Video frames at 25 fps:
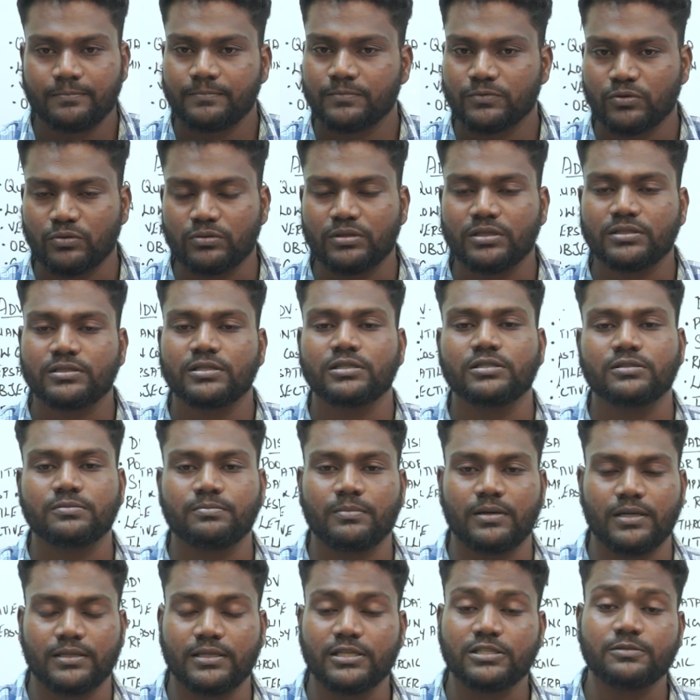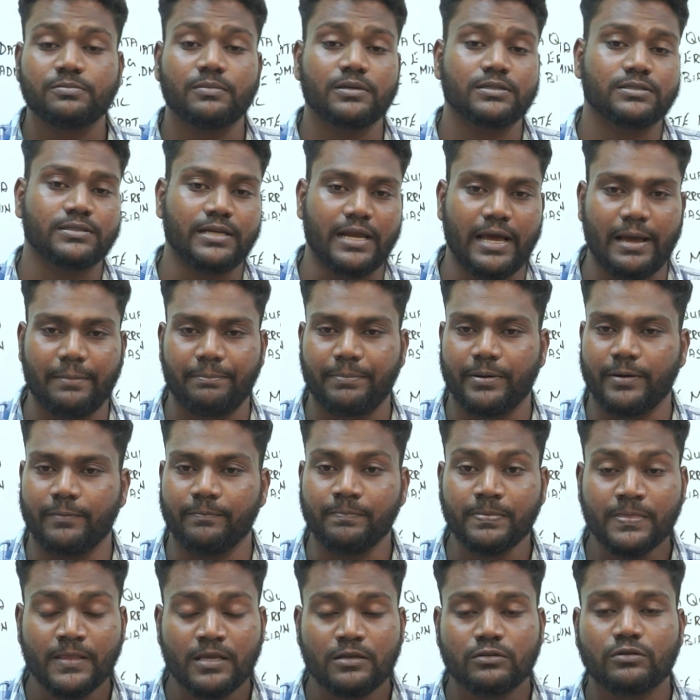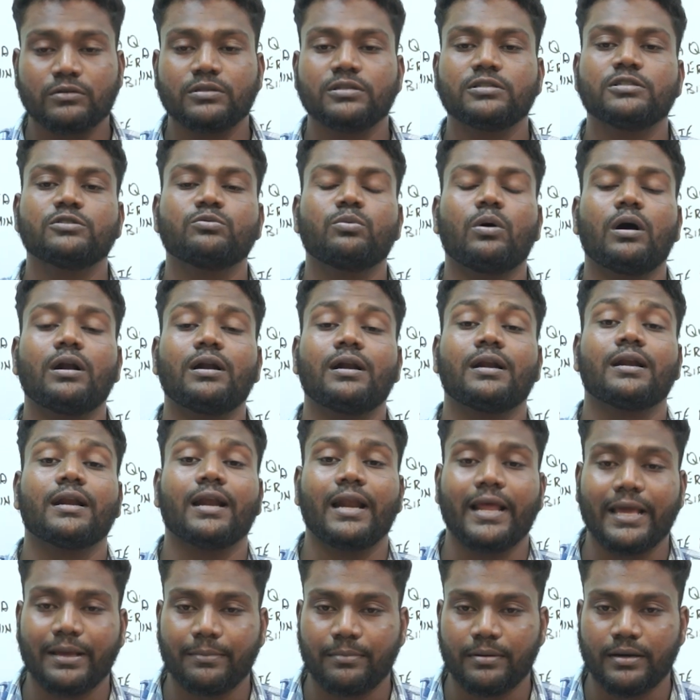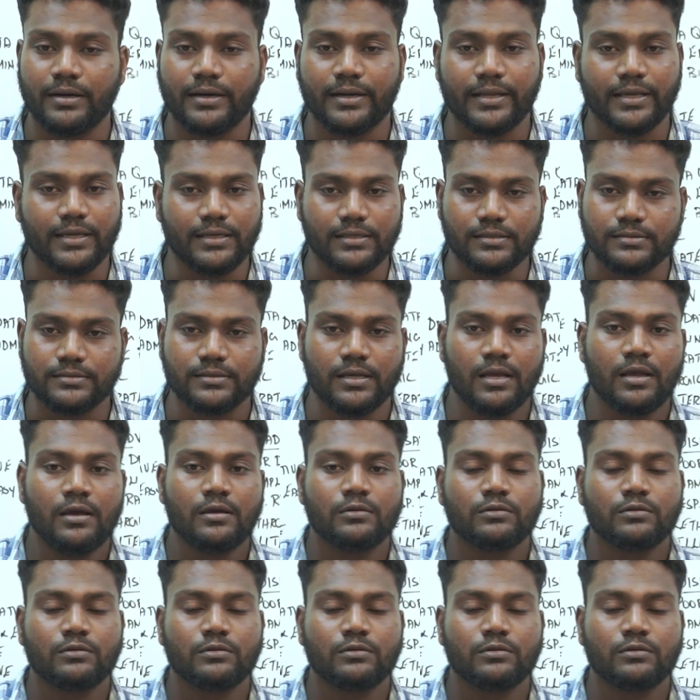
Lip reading: So this must happen. So this is what reliability is.